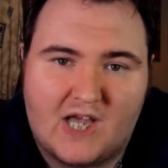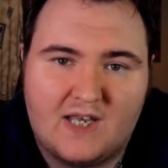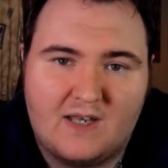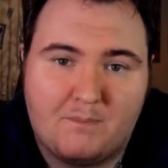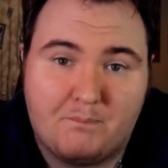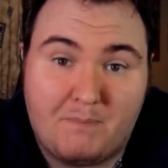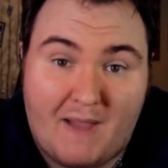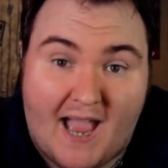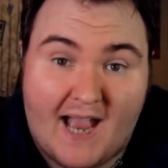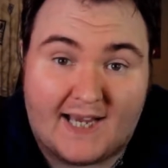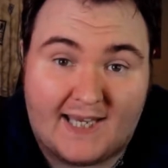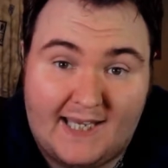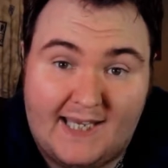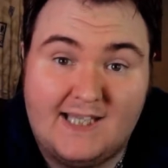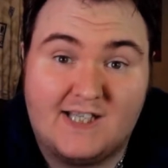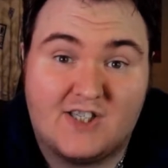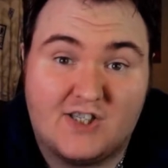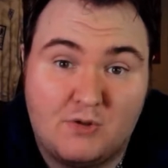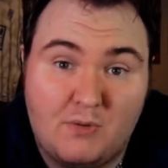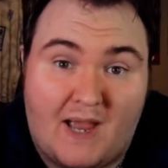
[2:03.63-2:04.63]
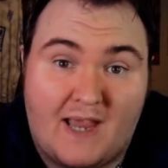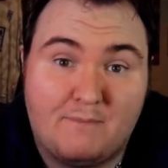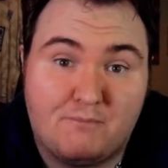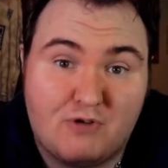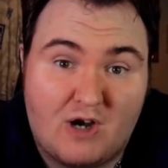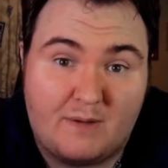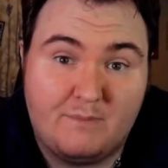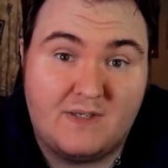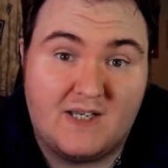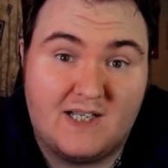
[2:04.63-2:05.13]
them back into a
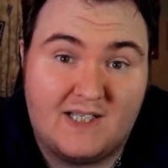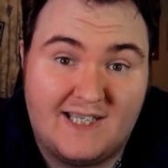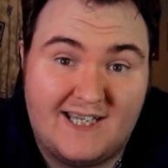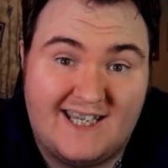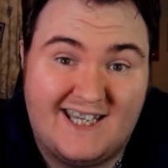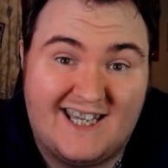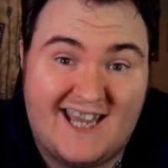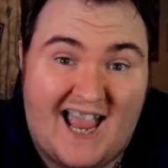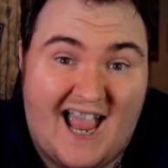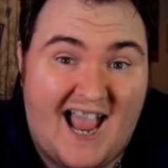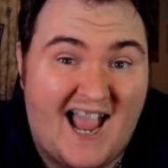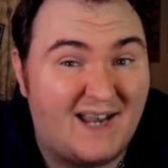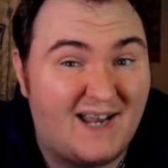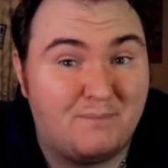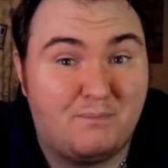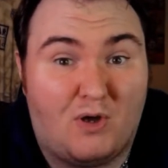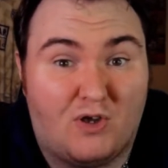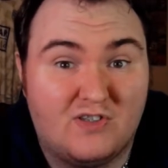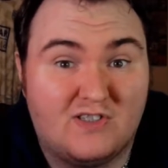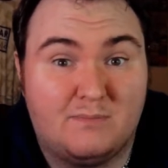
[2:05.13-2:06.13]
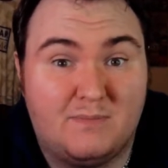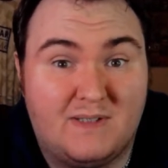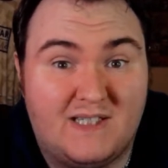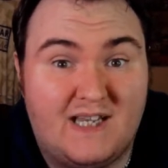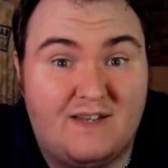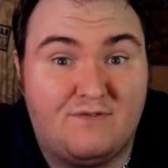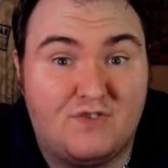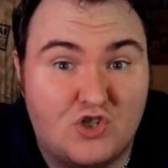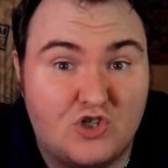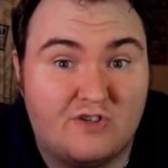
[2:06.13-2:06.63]
Premier League and possibly
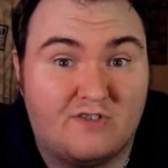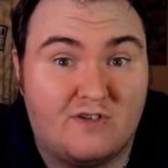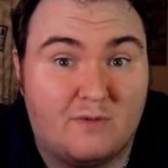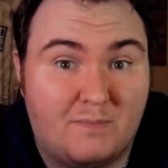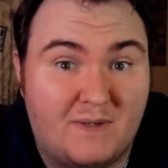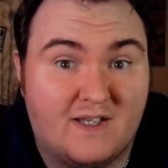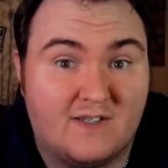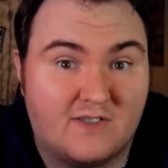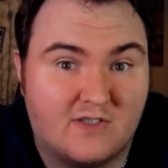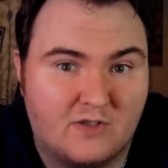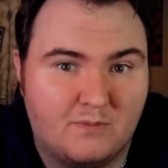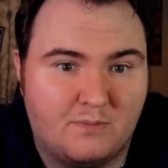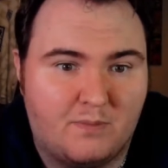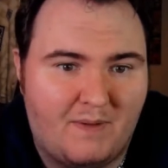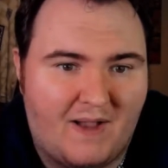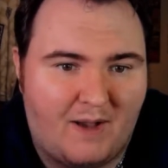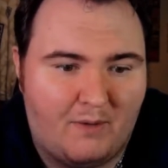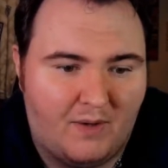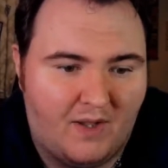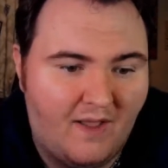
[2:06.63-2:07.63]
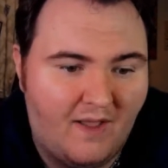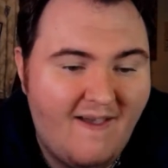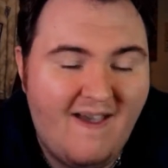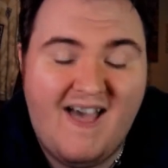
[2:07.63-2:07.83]
even European superpower.